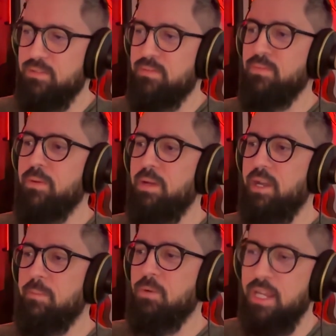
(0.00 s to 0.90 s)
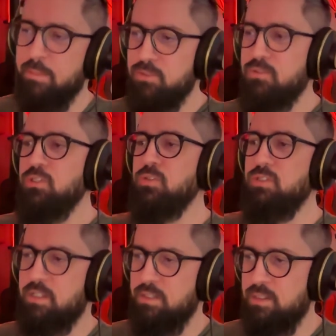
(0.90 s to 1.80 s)
will like more able to use
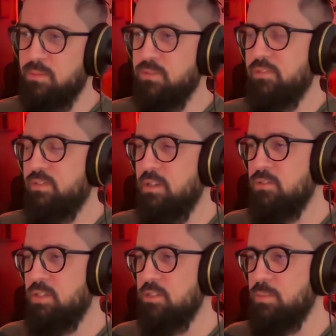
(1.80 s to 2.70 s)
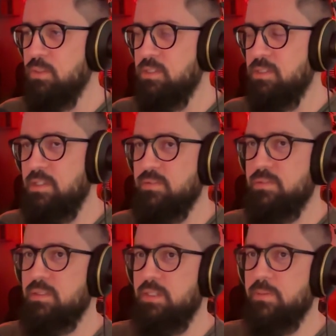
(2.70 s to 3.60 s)
it in terms of uh, user experience and stuff.
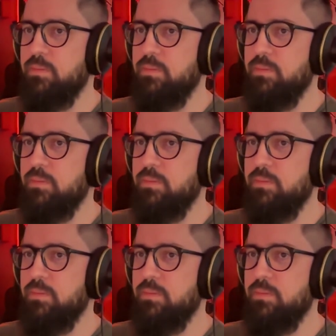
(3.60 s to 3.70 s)
Yeah.